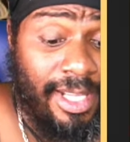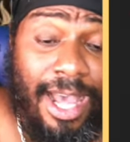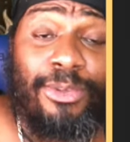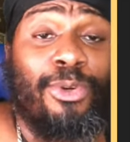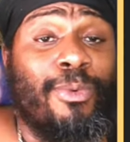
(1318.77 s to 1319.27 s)
I
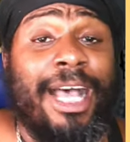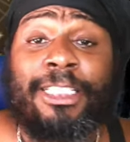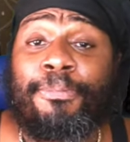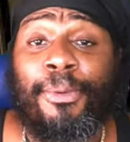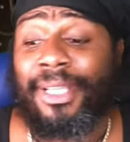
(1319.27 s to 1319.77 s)
don't know why
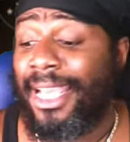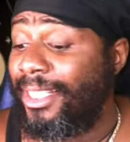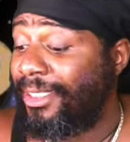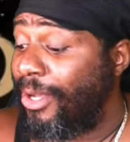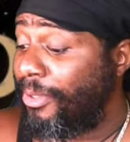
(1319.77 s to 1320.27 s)
Spirit got
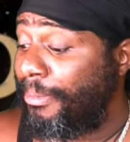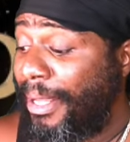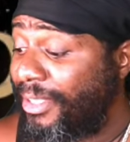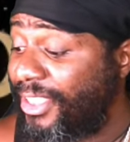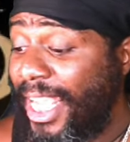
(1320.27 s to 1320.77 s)
us talking
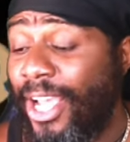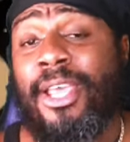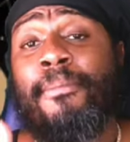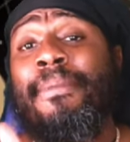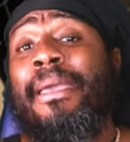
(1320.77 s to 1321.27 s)
about this child.
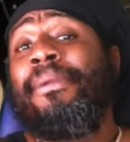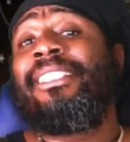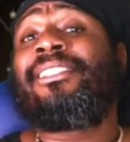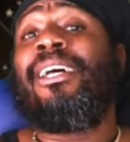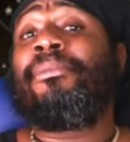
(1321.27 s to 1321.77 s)
Maybe
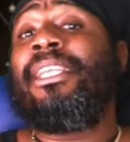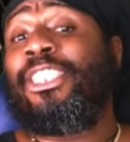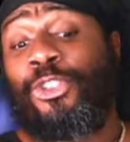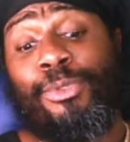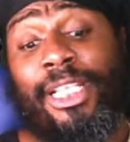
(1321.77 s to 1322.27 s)
it's something
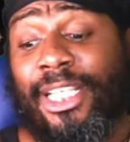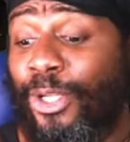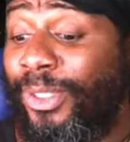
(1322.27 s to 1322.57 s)
that you need to